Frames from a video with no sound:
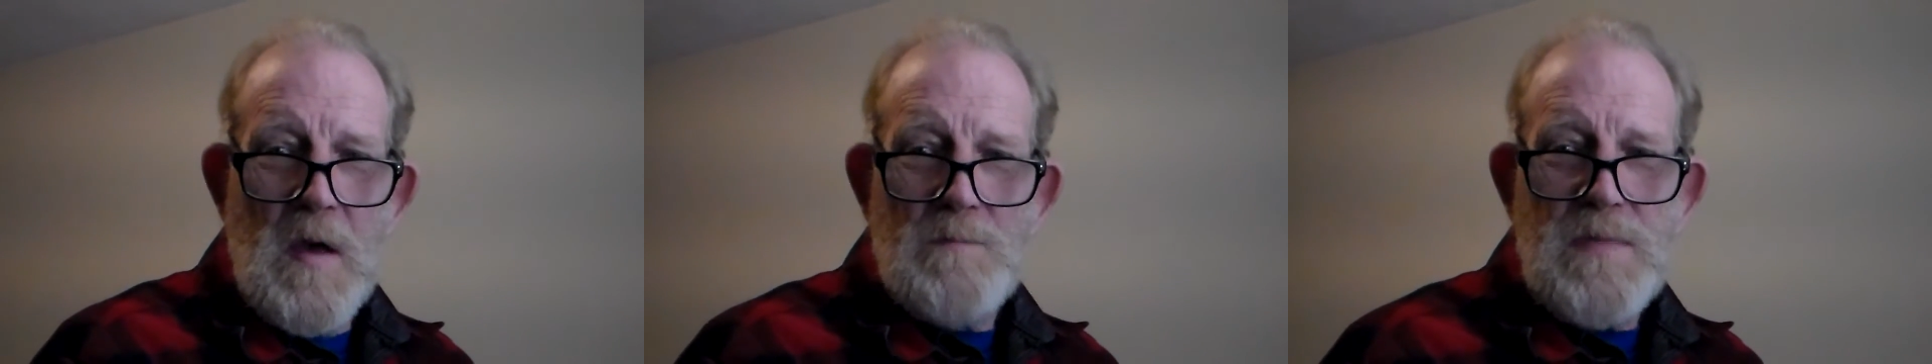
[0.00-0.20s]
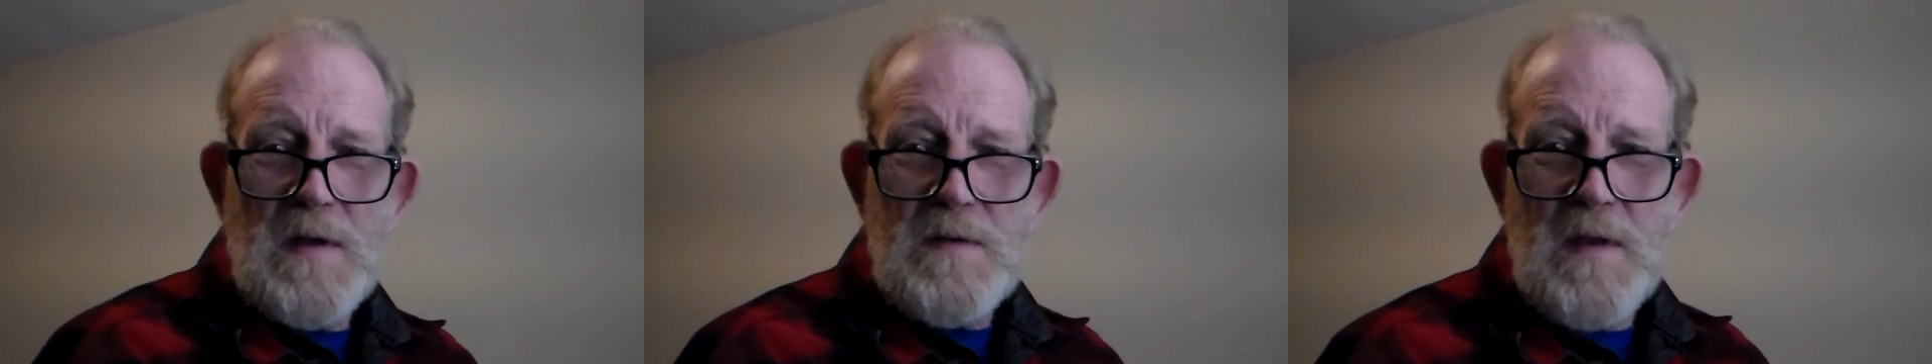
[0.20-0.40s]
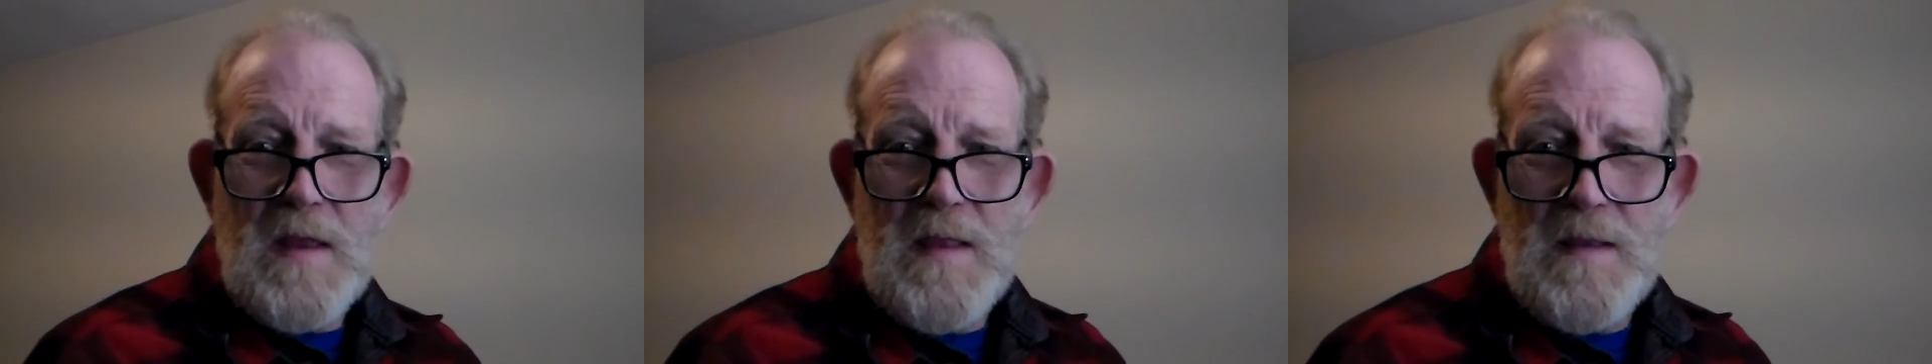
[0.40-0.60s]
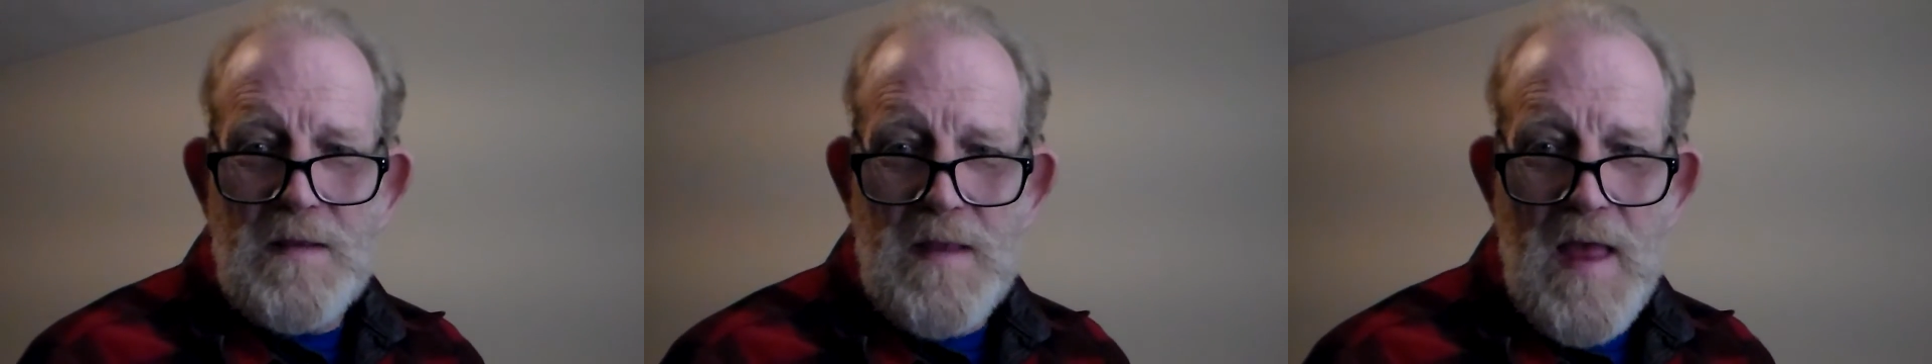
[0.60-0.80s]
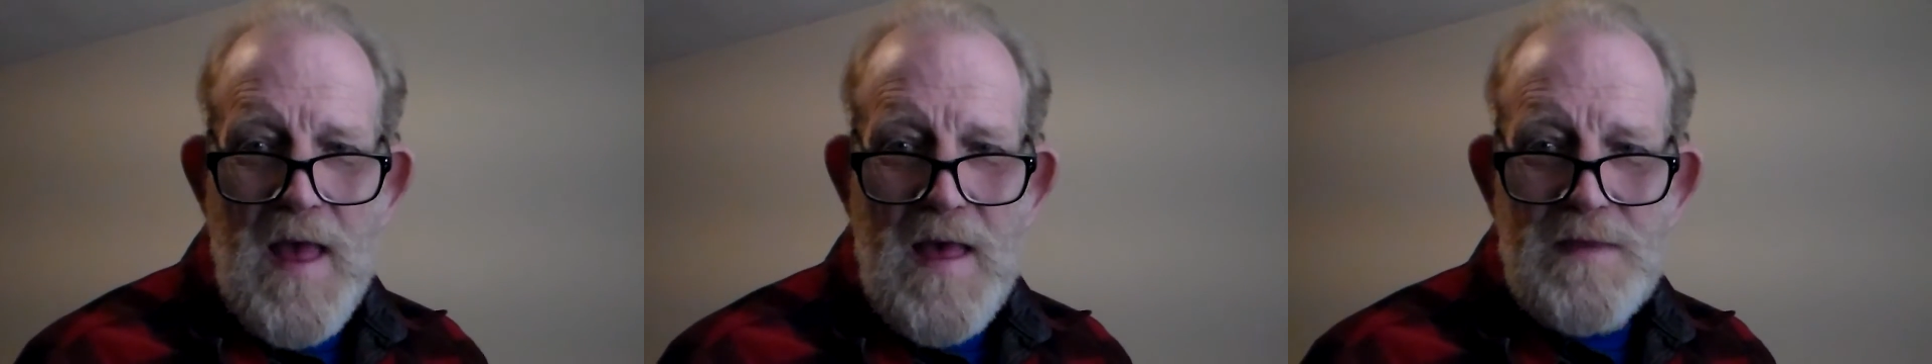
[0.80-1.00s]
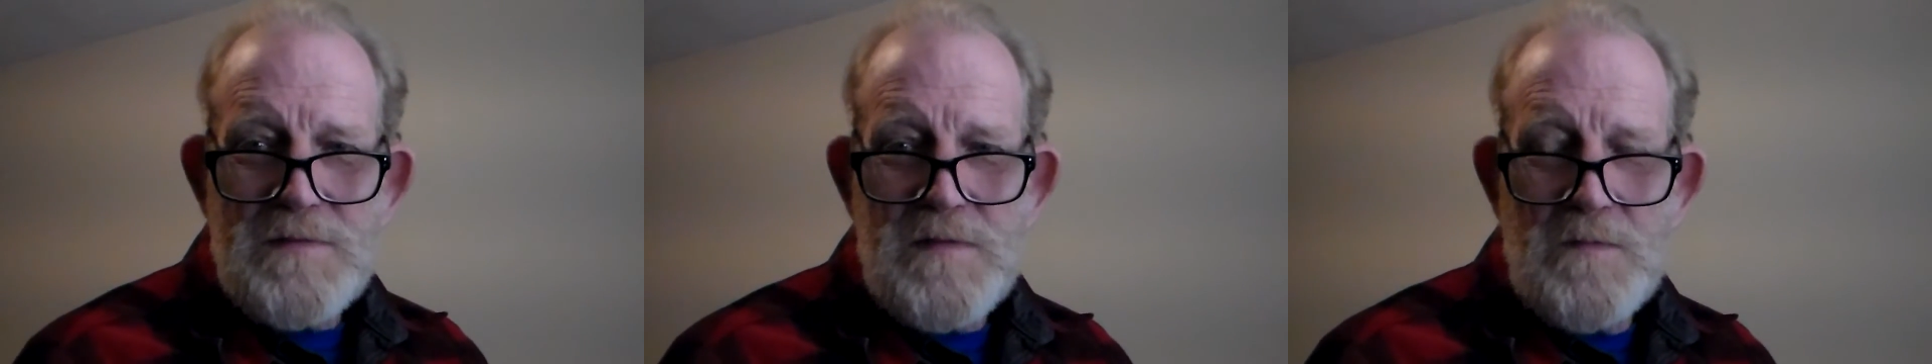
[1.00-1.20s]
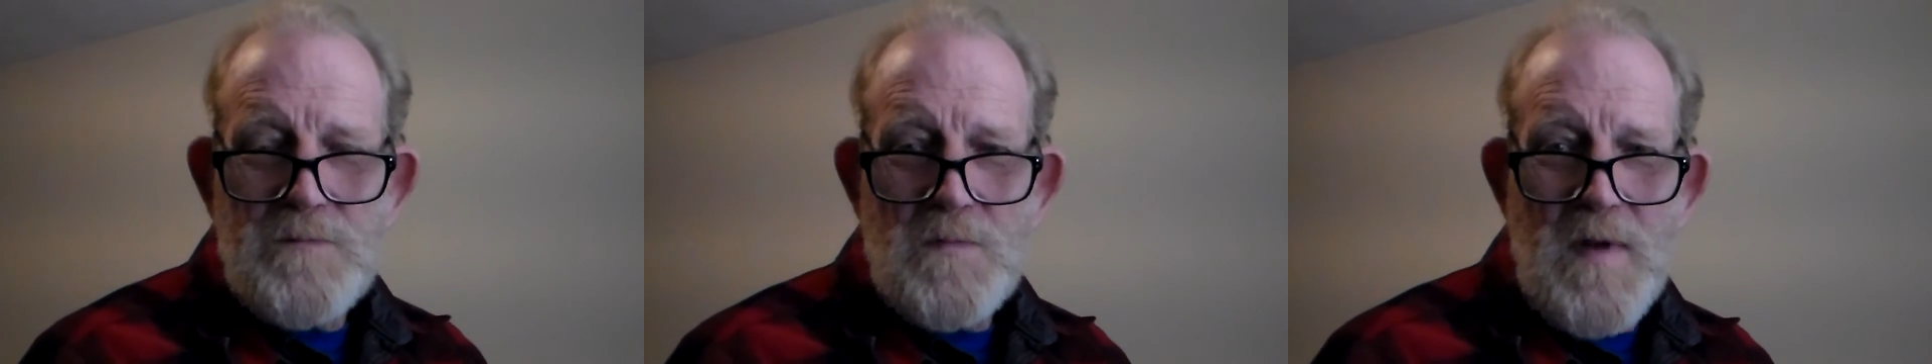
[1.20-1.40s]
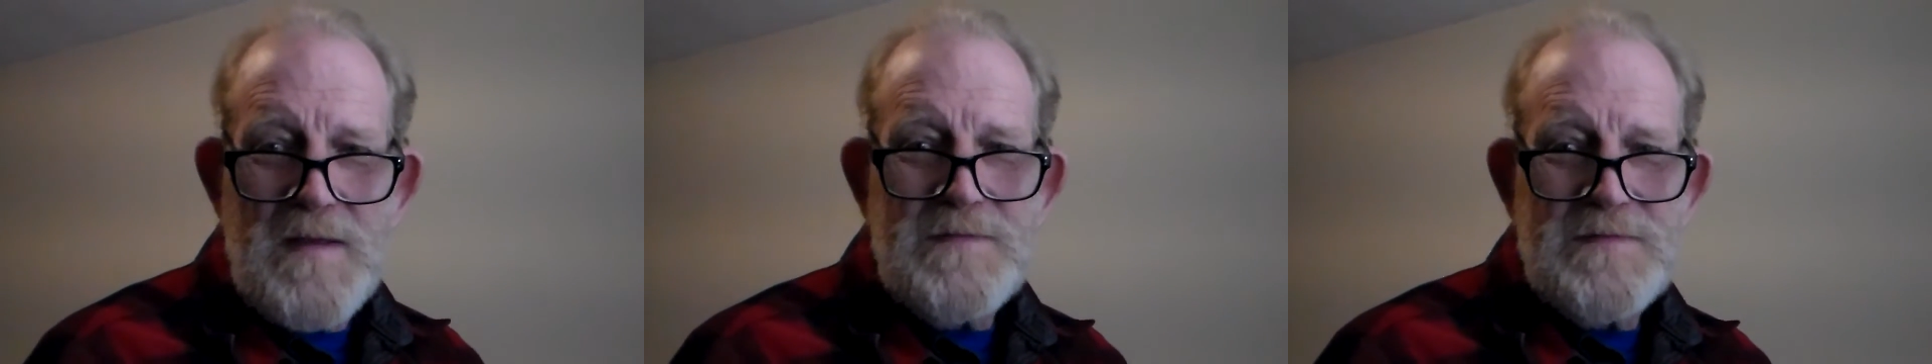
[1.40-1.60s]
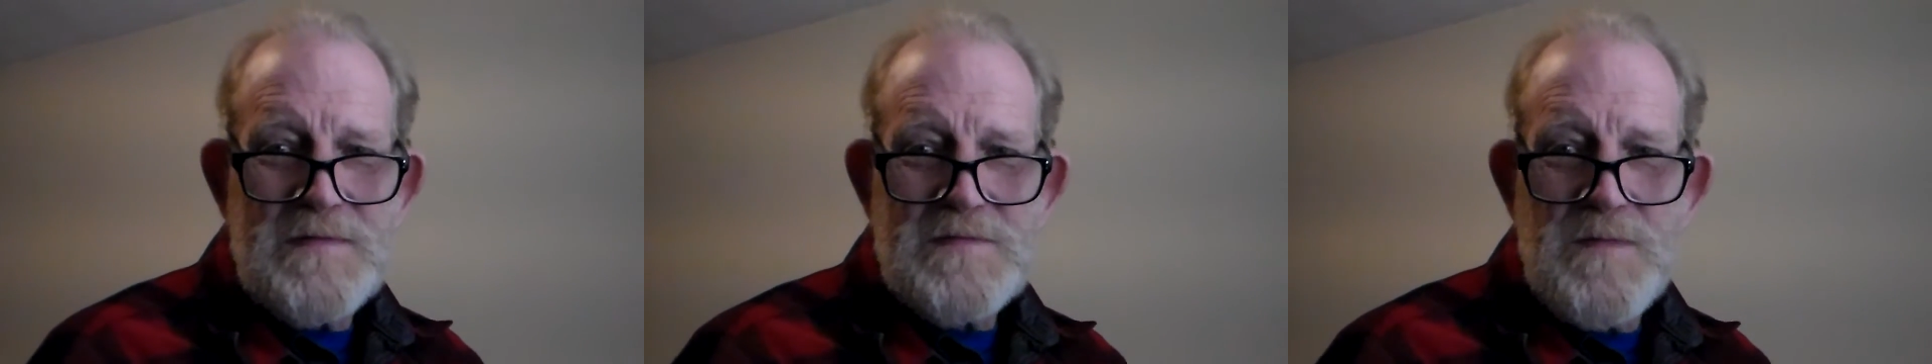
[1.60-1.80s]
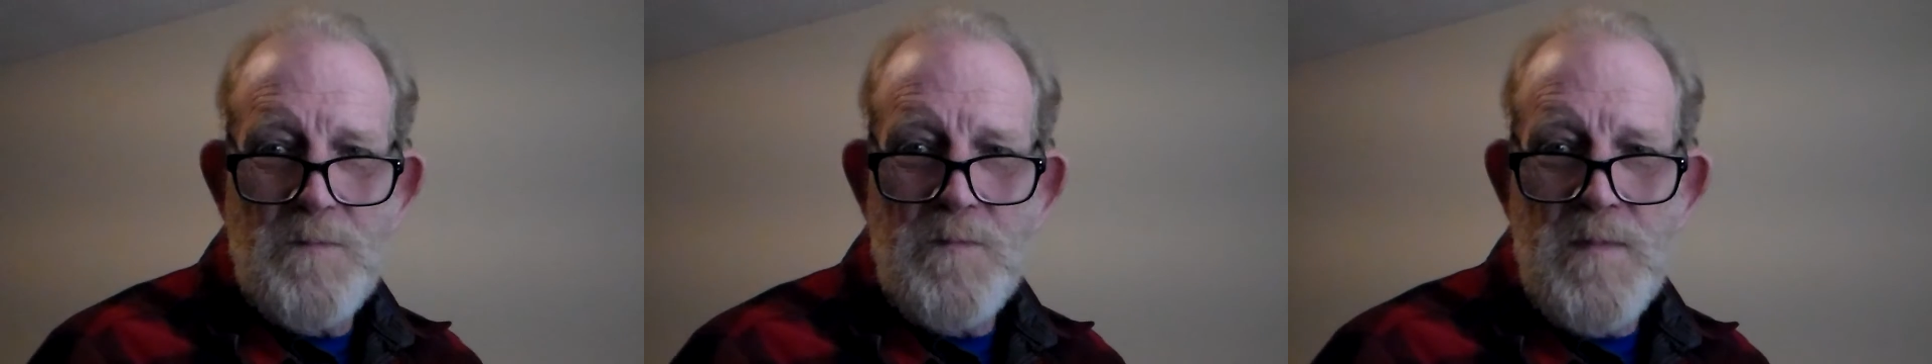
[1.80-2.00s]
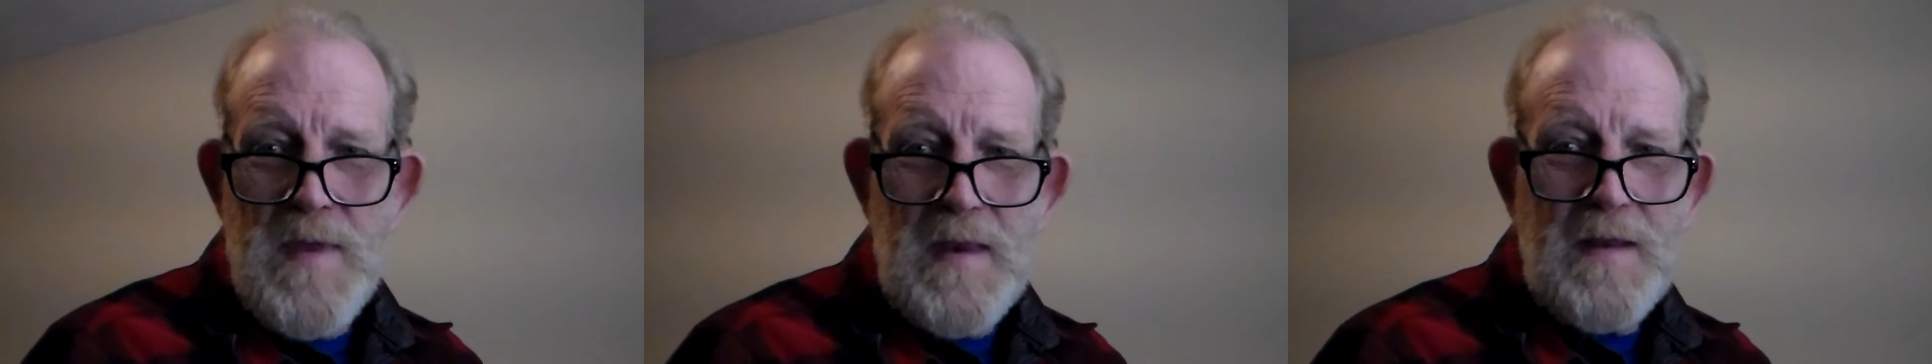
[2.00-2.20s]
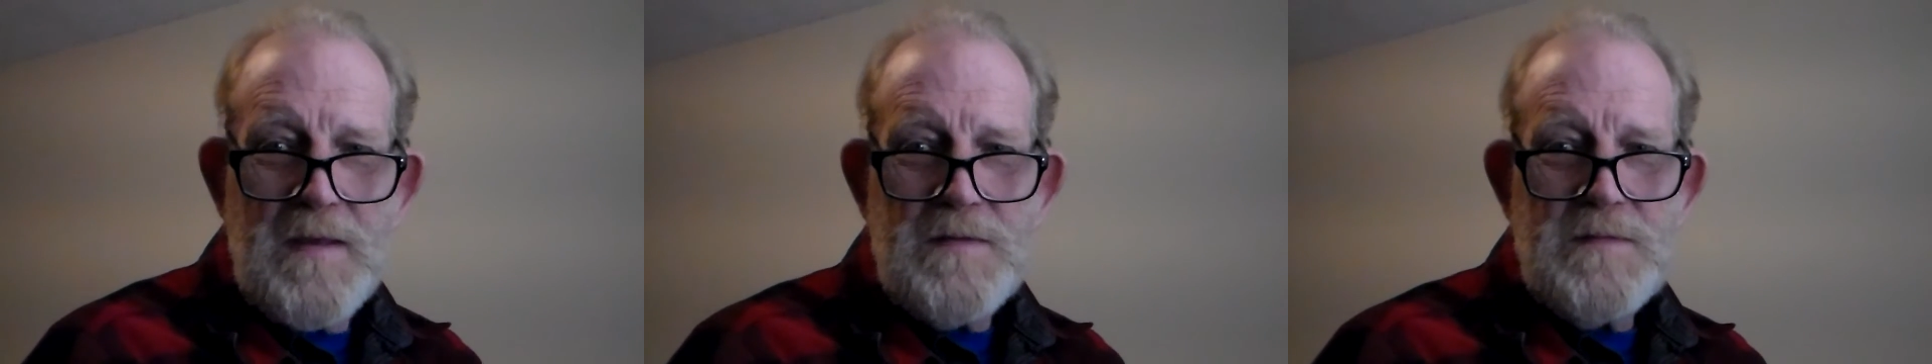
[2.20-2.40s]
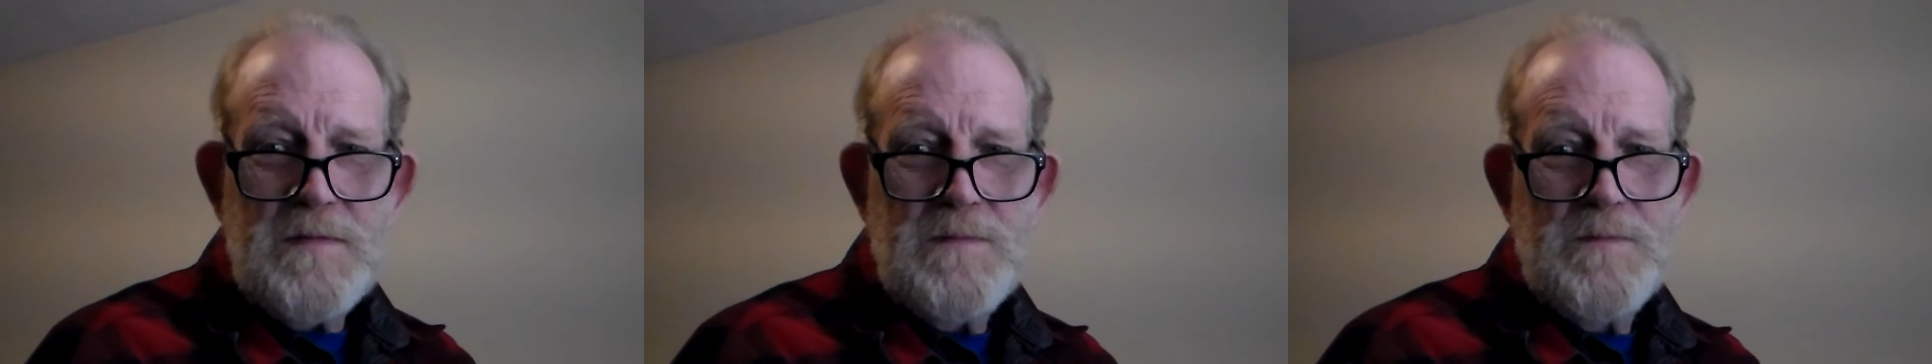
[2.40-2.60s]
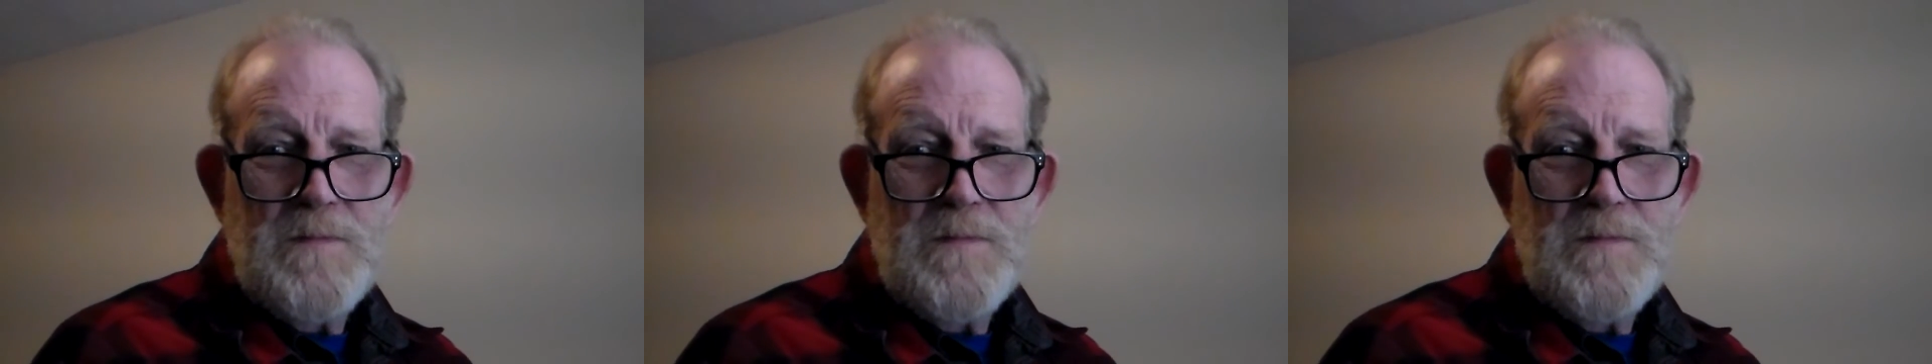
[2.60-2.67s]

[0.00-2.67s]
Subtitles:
But as of right this minute,